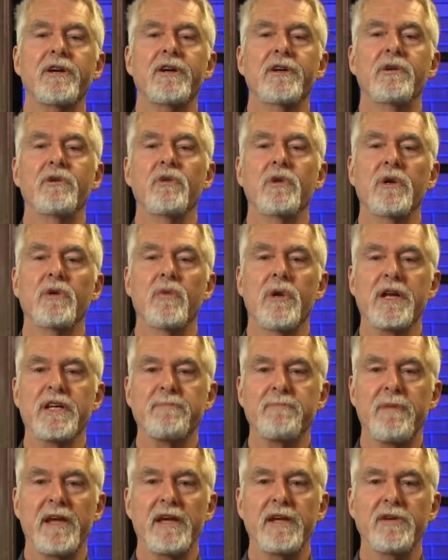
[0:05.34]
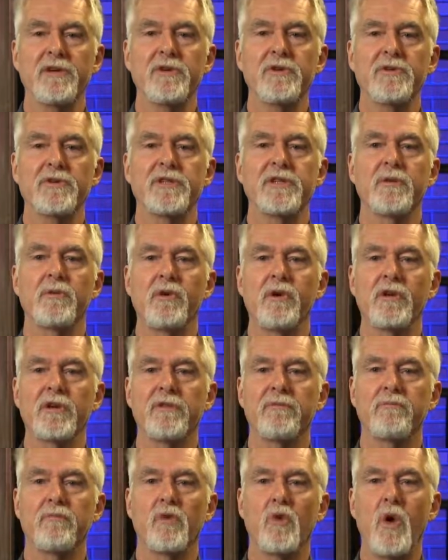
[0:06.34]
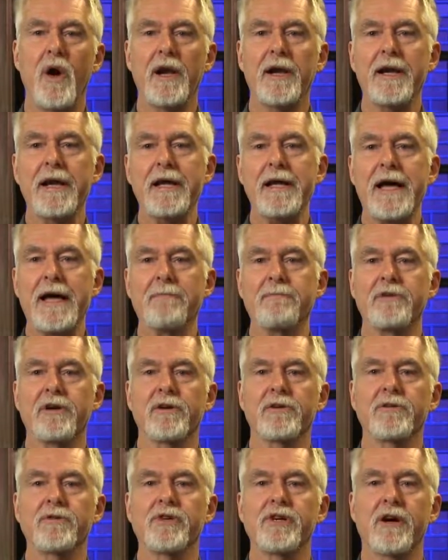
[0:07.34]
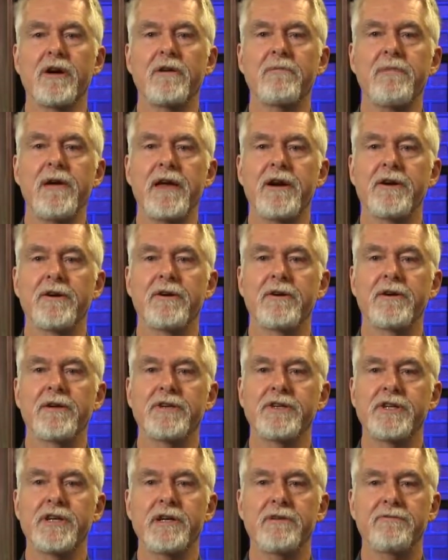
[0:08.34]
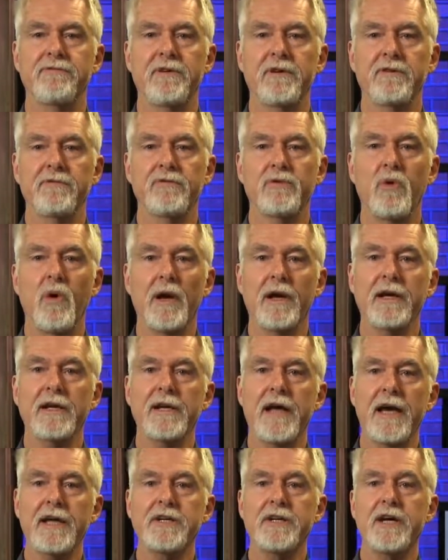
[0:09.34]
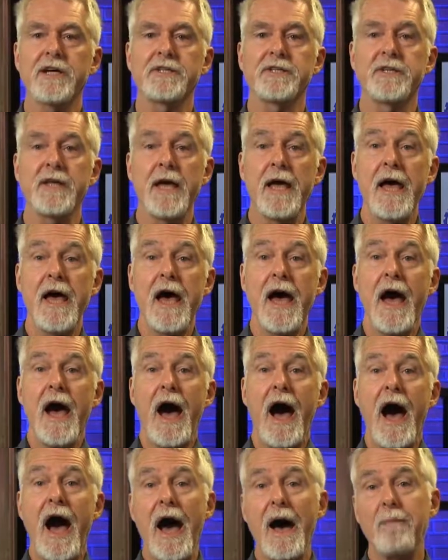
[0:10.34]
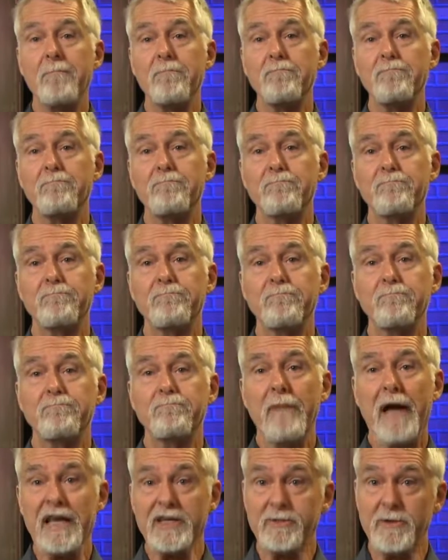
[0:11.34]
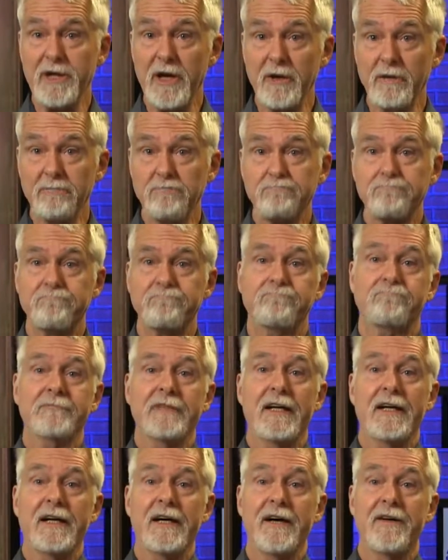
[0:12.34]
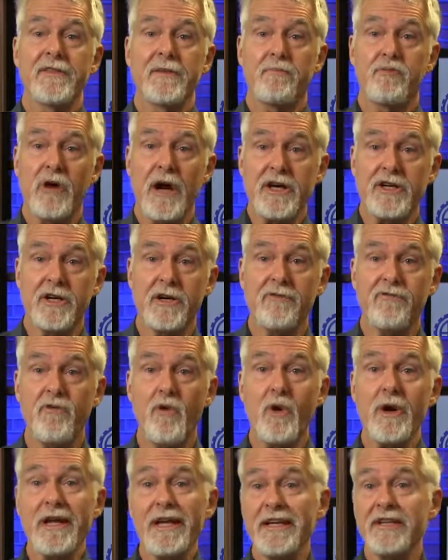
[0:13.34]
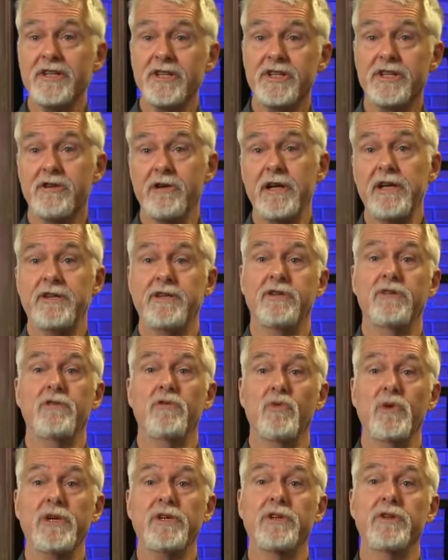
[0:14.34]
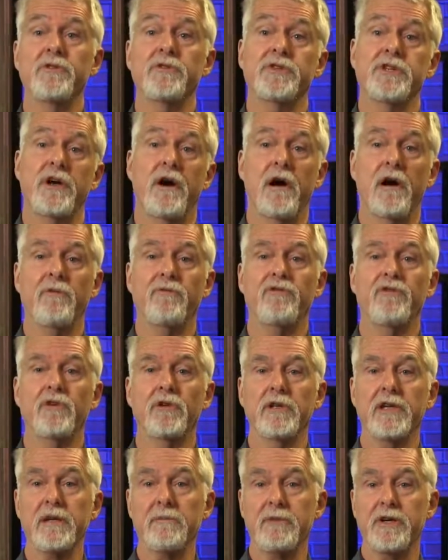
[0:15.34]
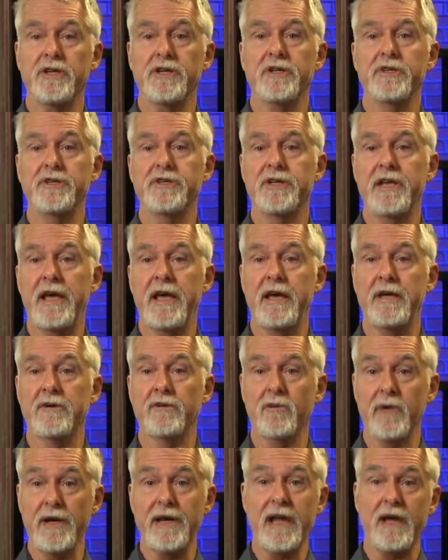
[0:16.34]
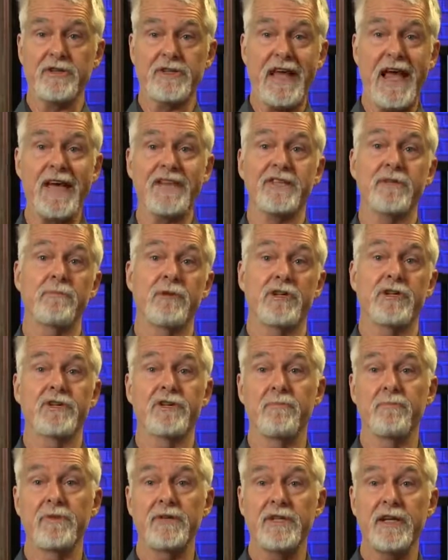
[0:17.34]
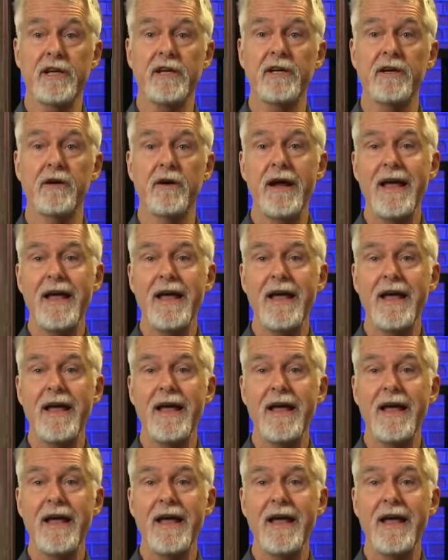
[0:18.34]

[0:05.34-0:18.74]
at who and what is making news in the world of quality. I'm Dirk Ducharme, Editor-in-Chief of Quality Digest. As we know, the pressure for industry to reduce harmful emissions and greenhouse gas emissions in particular